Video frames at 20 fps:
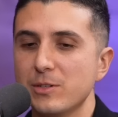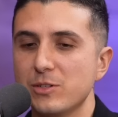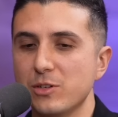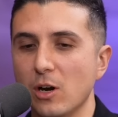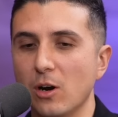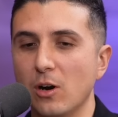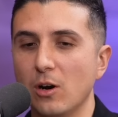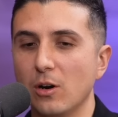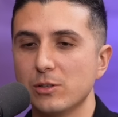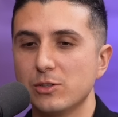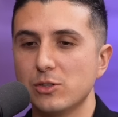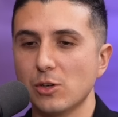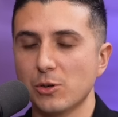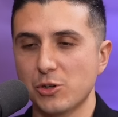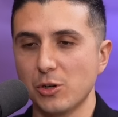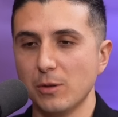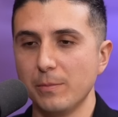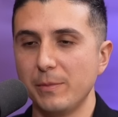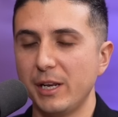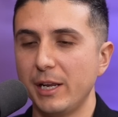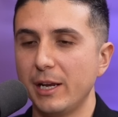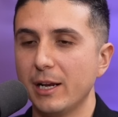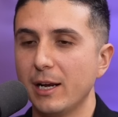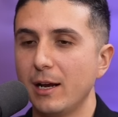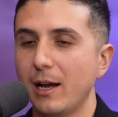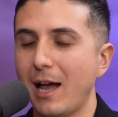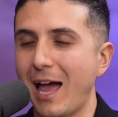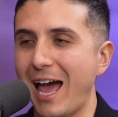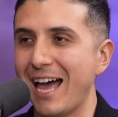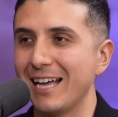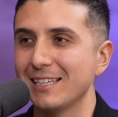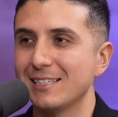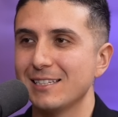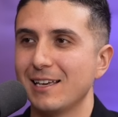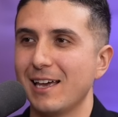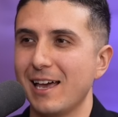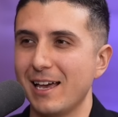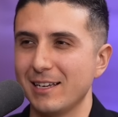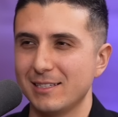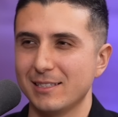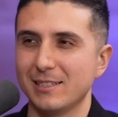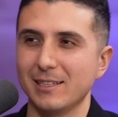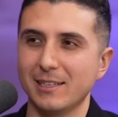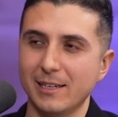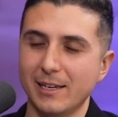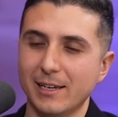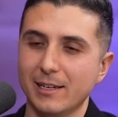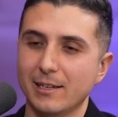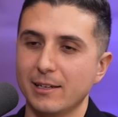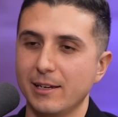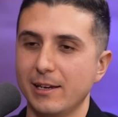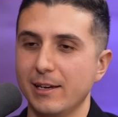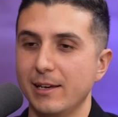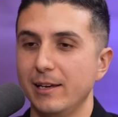So social media at Estenic,